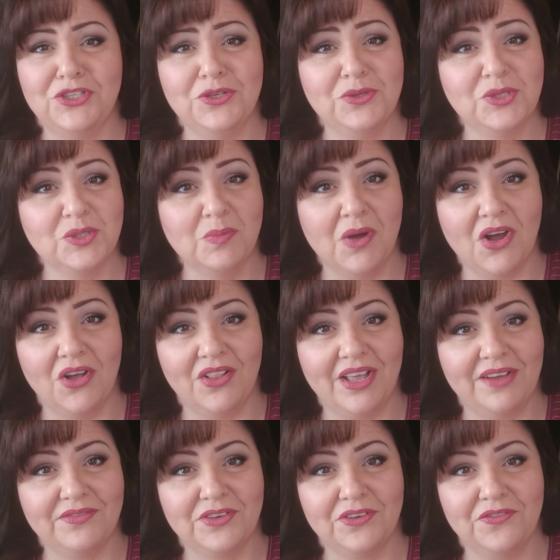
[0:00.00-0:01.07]
too small
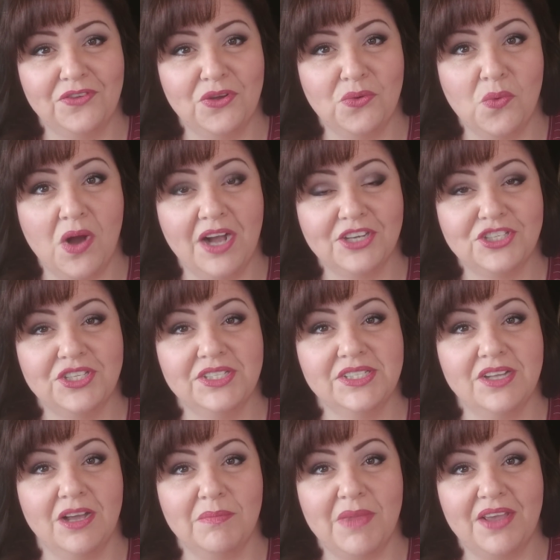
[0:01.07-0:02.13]
after a few
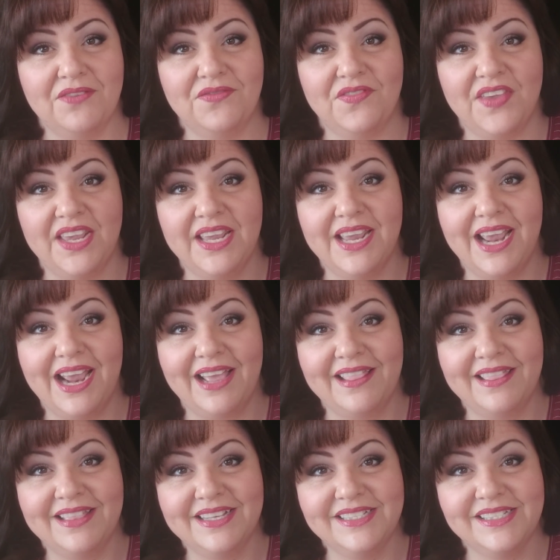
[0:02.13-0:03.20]
washes on my feet,
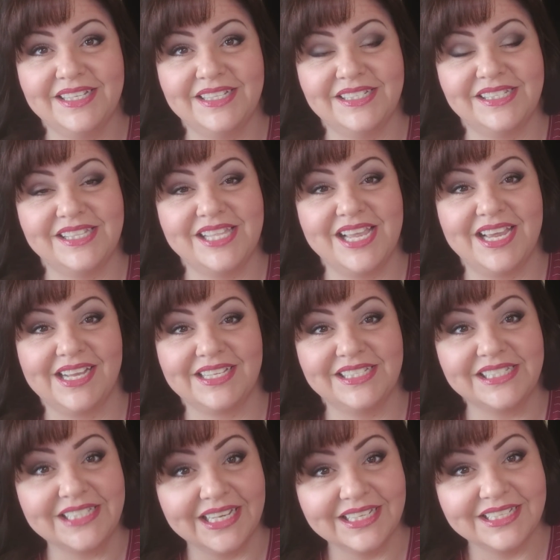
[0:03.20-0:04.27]
and this is the
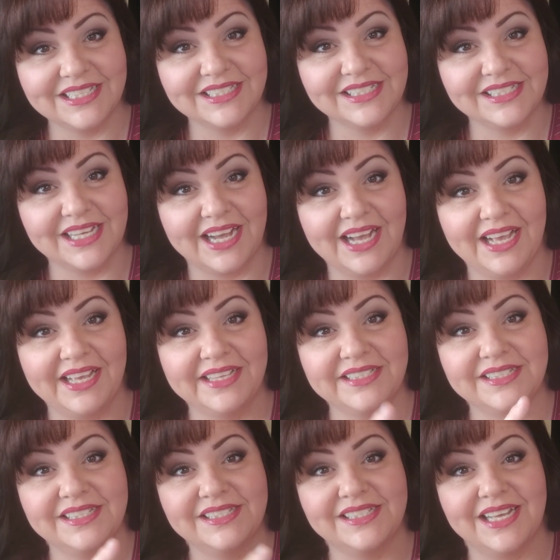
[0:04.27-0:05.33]
extended
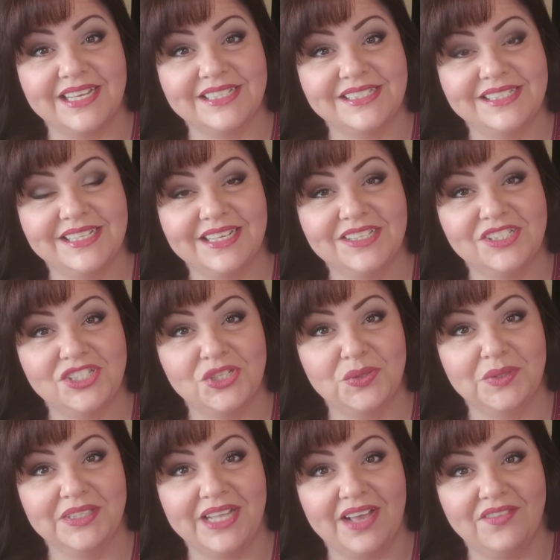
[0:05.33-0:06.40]
size 6
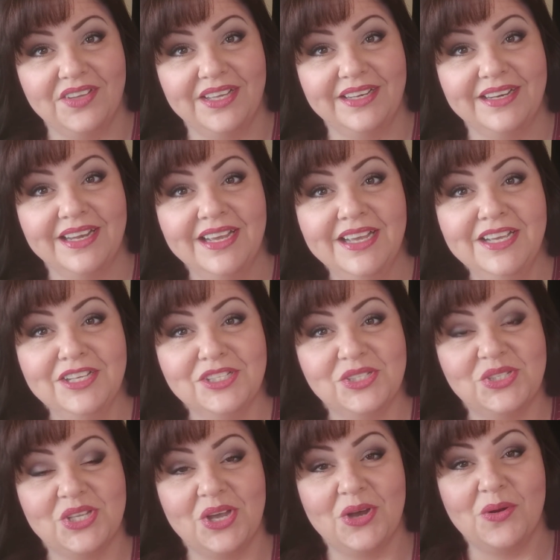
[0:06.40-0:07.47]
to 11.
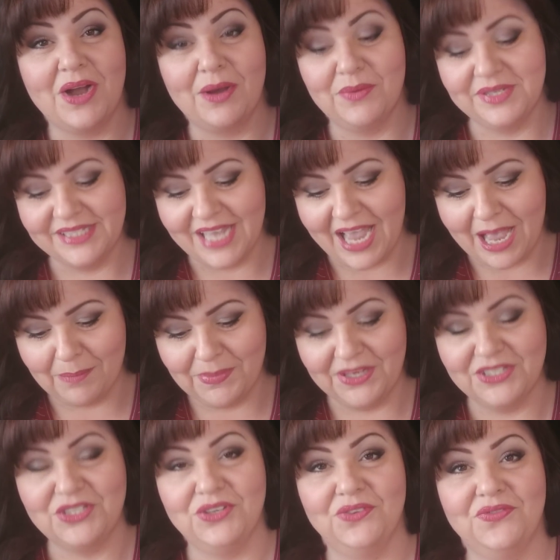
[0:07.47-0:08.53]
So I was
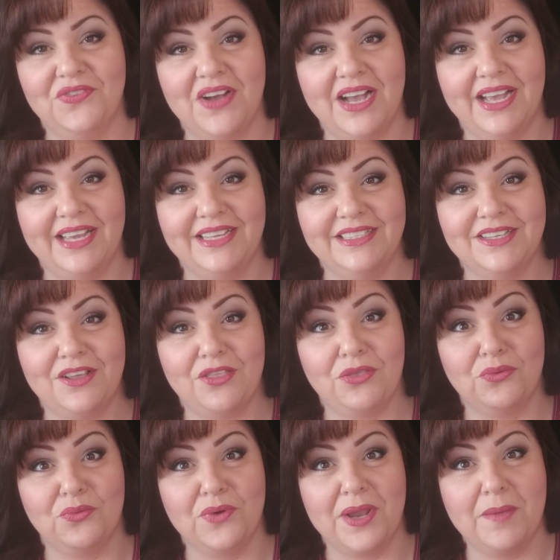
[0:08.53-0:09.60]
happy to find
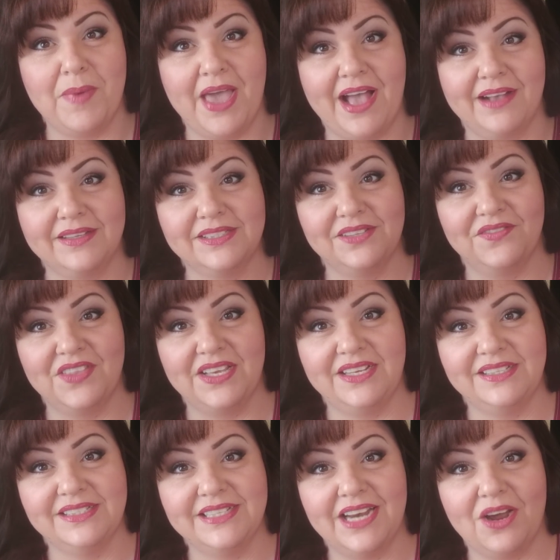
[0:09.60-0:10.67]
3 packs of
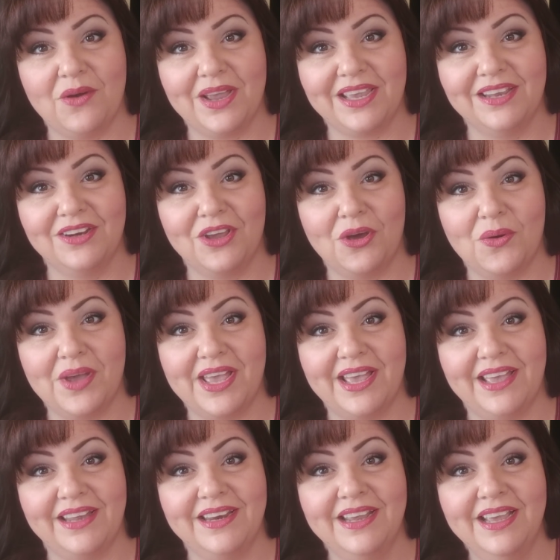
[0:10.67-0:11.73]
these. Now I can go
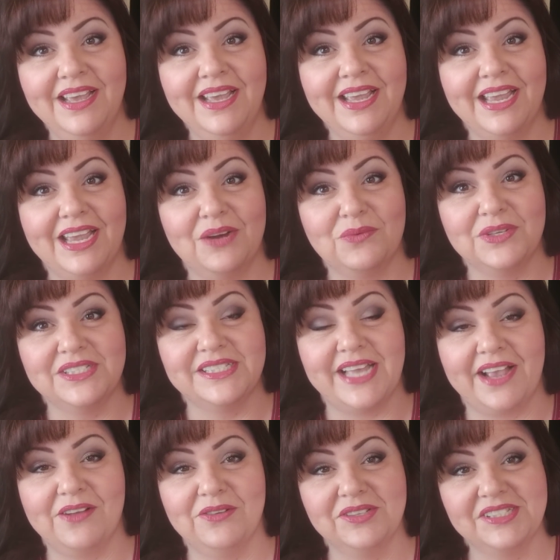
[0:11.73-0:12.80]
ahead and
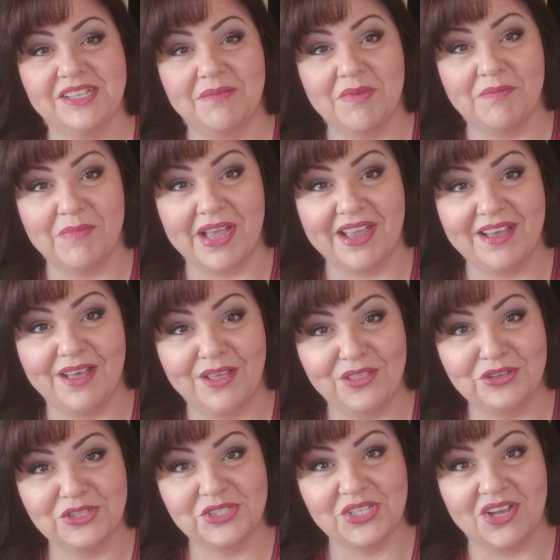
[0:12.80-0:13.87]
recycle some of my
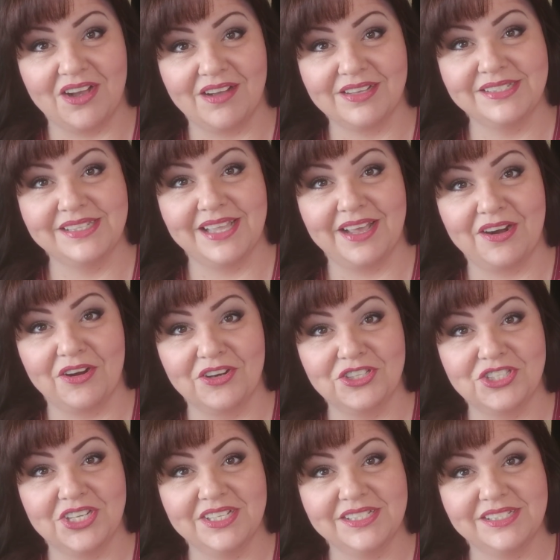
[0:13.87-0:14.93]
other socks that are
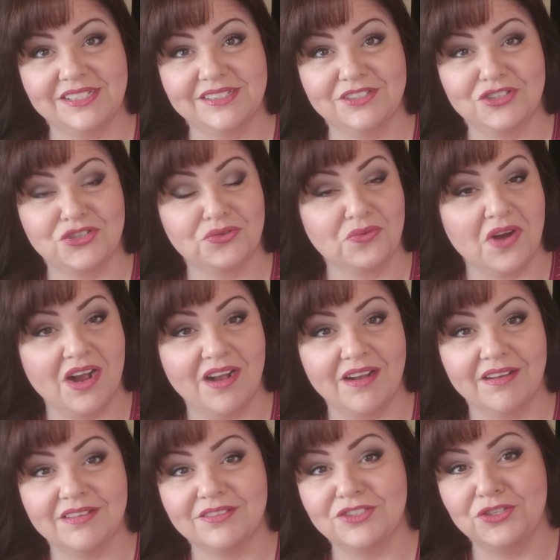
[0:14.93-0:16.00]
just
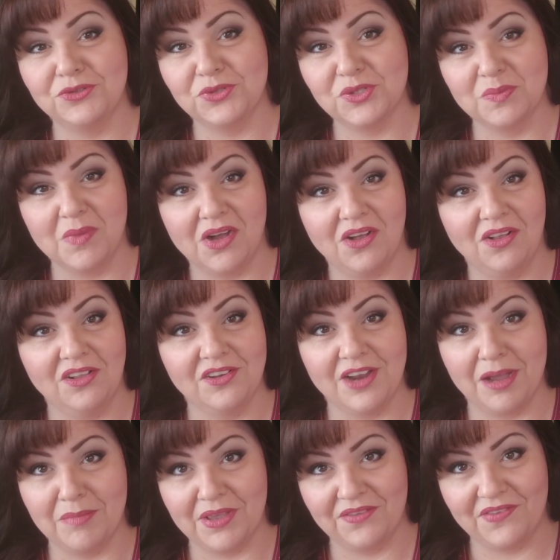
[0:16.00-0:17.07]
shrunk, too small,
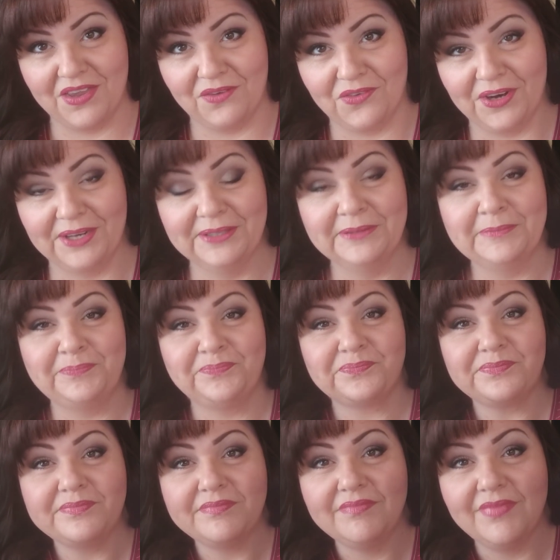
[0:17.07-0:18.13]
not my favorite.
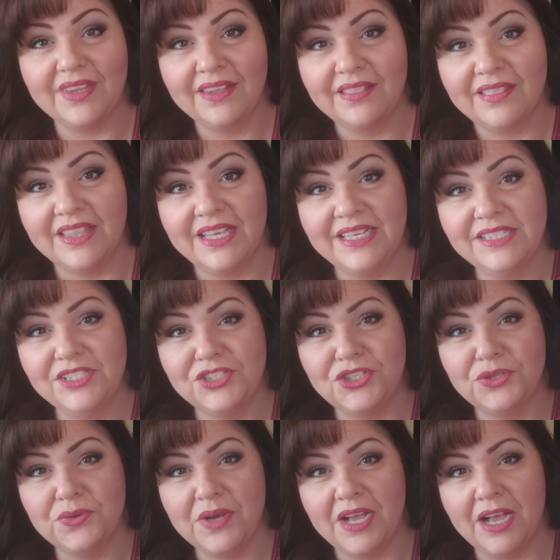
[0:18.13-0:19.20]
These
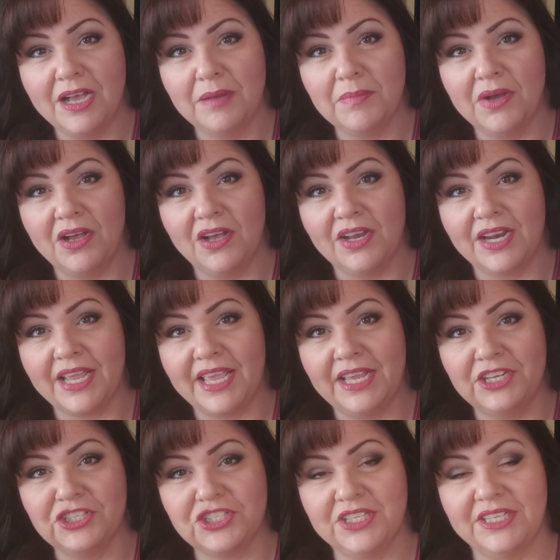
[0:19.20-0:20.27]
do come on
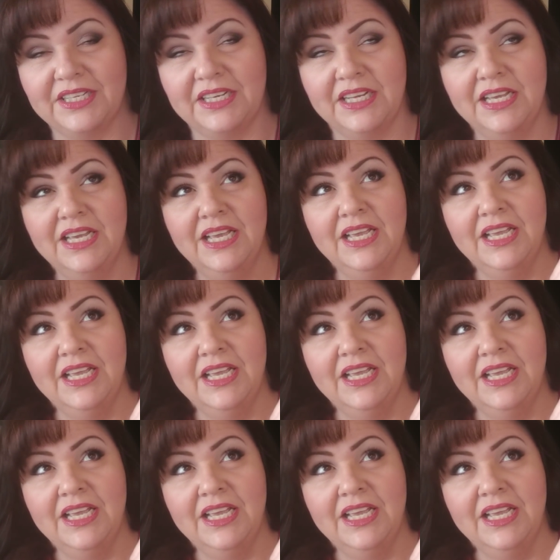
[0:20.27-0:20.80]
occasion